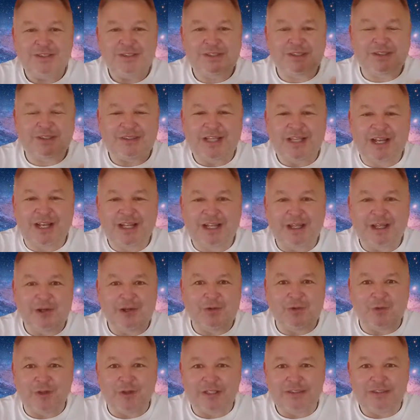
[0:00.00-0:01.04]
settle it
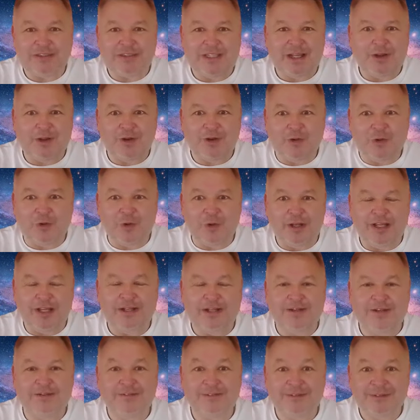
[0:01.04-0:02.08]
all
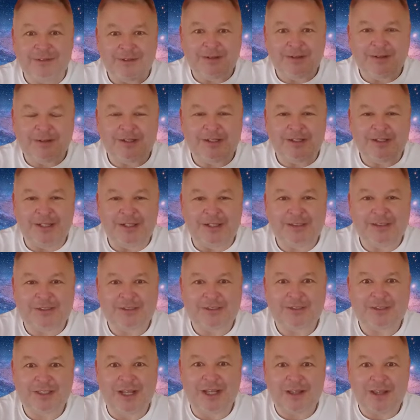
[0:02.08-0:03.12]
in and
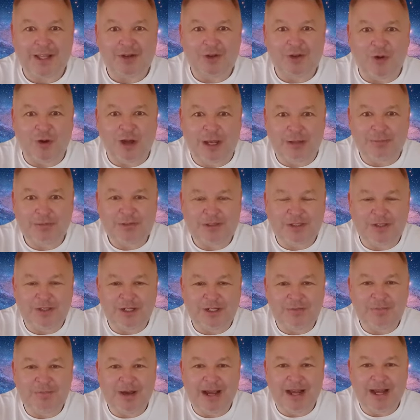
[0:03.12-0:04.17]
to say they're not
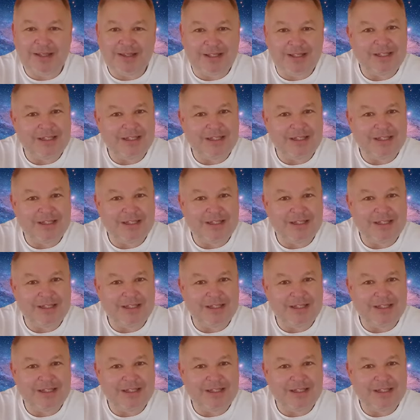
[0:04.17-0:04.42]
absolutely mad.